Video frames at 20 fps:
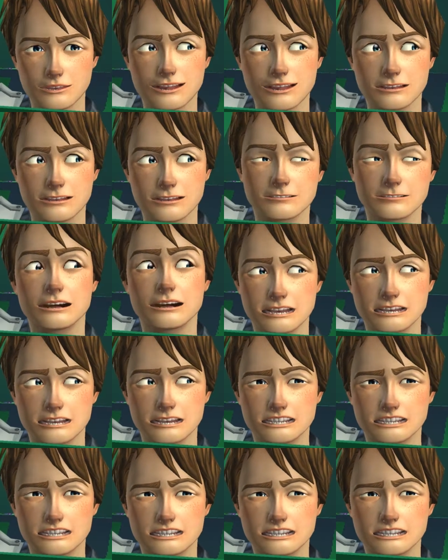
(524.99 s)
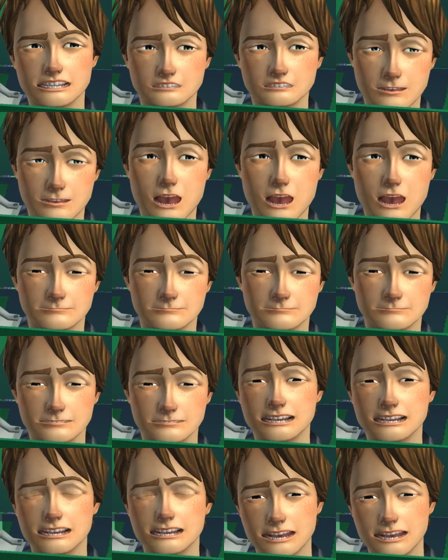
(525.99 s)
Well, Clara's kind of supposed to be
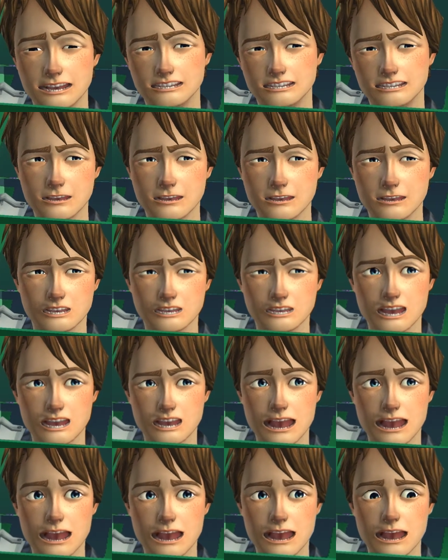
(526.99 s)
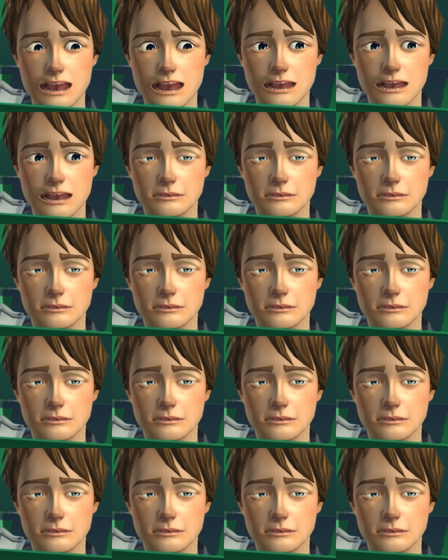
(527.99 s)
your wife, so yeah.